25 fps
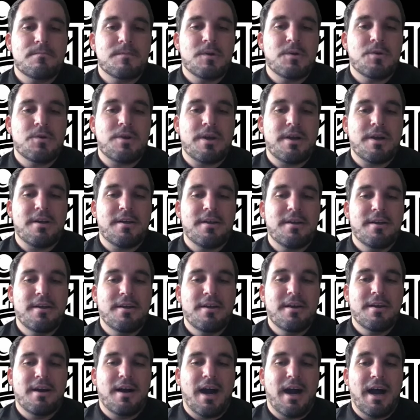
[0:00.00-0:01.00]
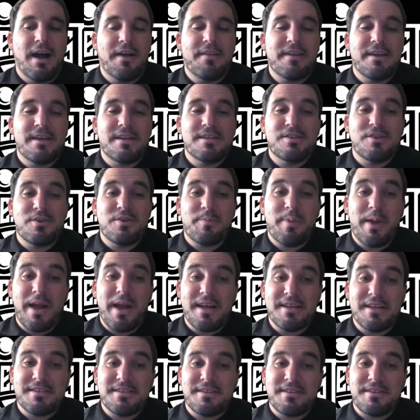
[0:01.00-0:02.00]
Okay. I think it's your
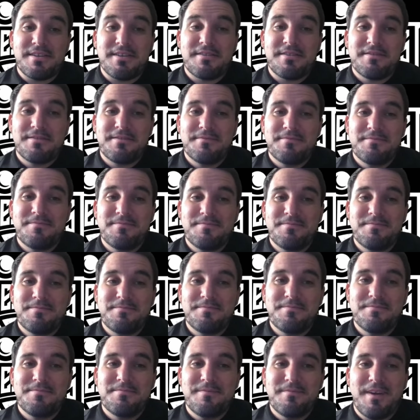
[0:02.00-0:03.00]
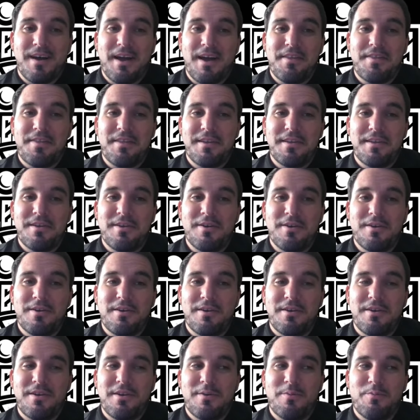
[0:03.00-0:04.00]
passing. I think
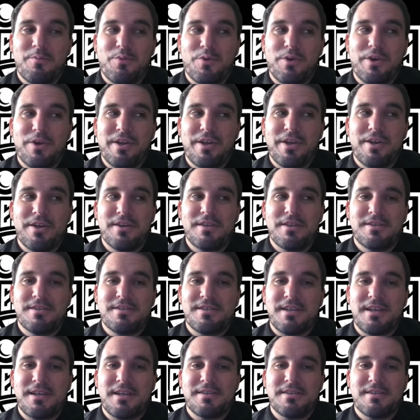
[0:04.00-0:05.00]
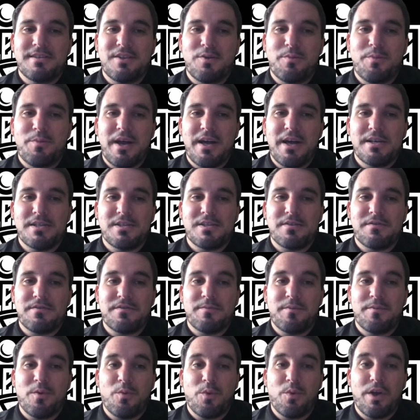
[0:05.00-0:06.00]
you're a pretty good standstill passer
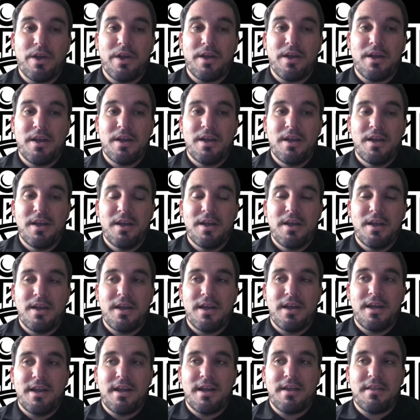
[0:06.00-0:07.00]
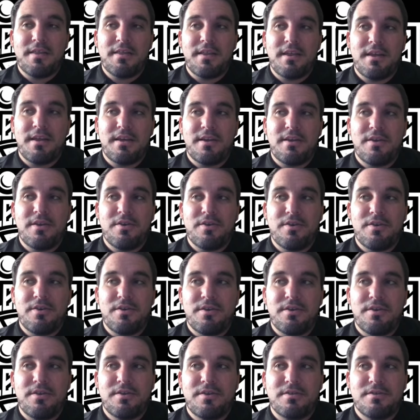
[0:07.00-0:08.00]
from the wing, And I think you're
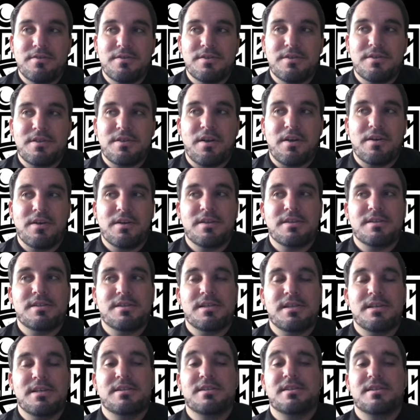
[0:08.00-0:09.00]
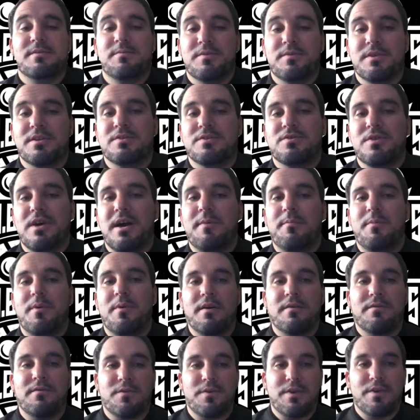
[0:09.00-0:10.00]
starting to see some of the drop
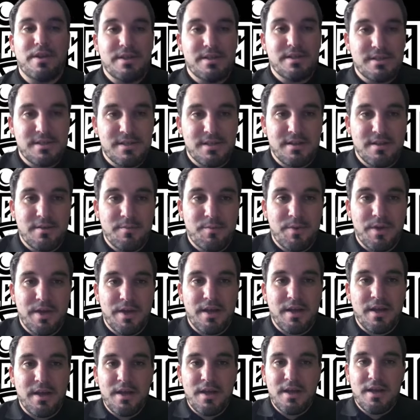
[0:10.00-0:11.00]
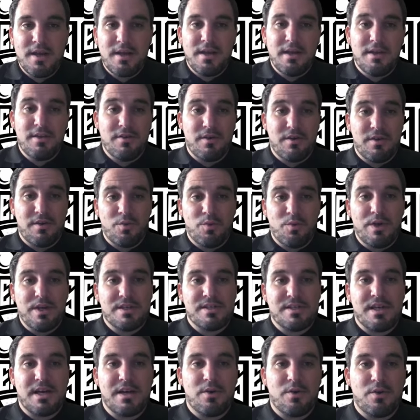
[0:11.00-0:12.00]
off reads to the big, either on the weak
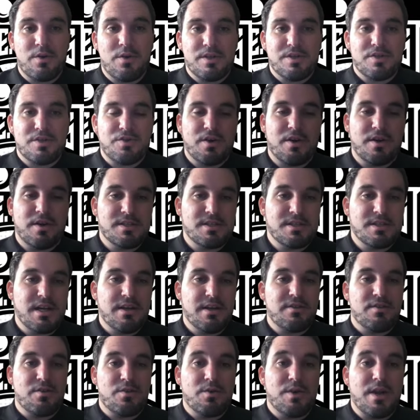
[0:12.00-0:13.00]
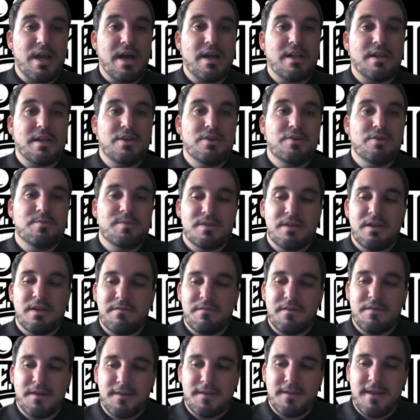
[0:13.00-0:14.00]
side or the strong side, throwing alley-oop,
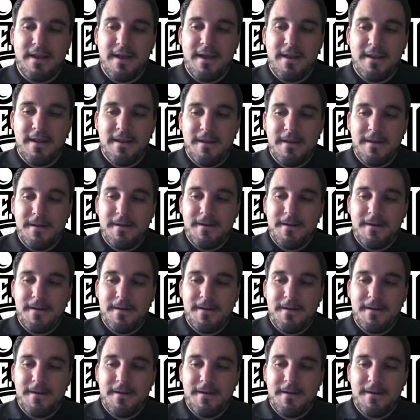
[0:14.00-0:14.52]
stuff like that.